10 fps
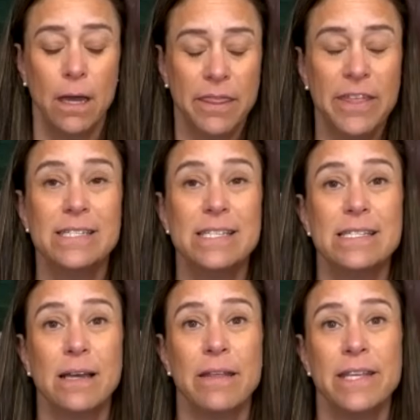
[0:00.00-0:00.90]
This
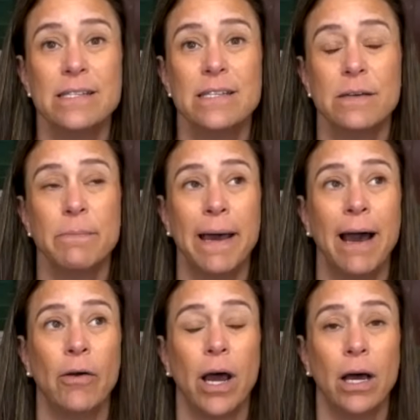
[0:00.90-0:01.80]
is
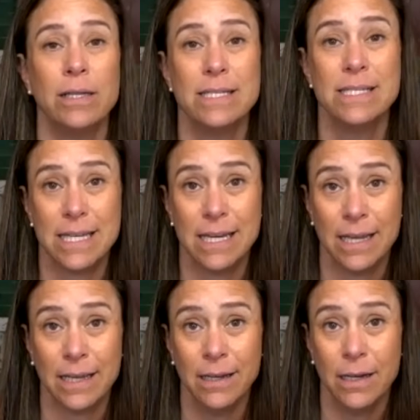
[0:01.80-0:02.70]
about
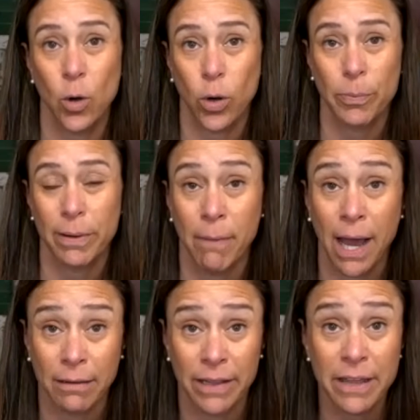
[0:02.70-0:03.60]
unseating a corporate
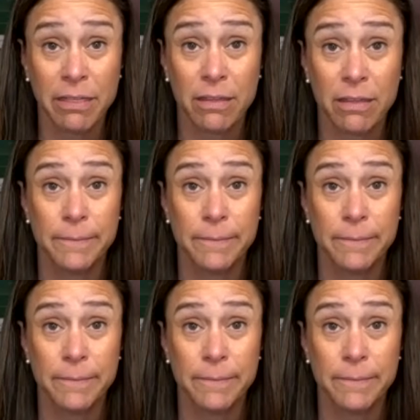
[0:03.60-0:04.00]
monolith